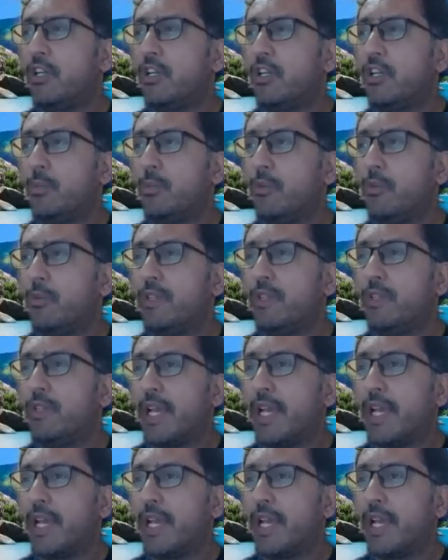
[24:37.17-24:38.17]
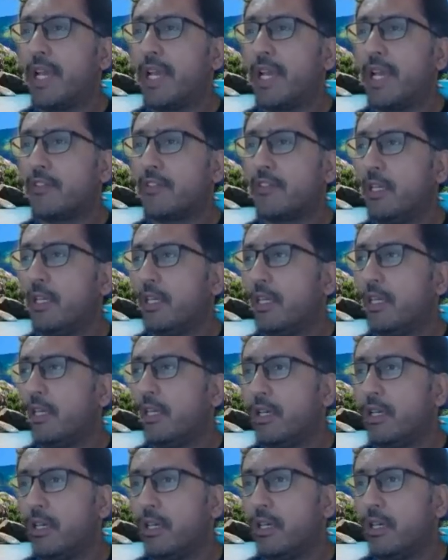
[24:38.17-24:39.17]
to remove the access from the
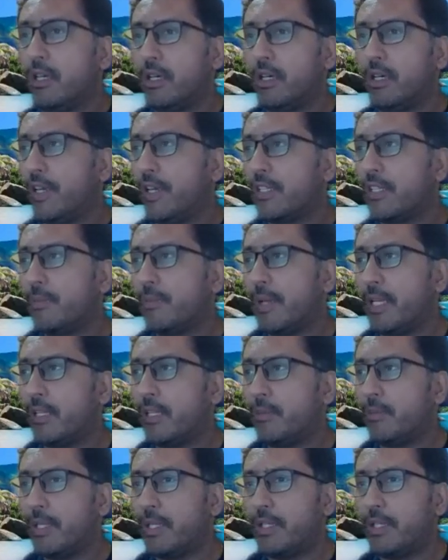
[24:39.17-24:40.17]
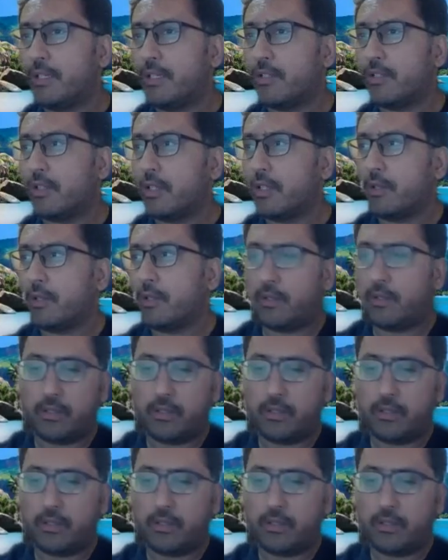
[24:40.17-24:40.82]
waste management. Sorry,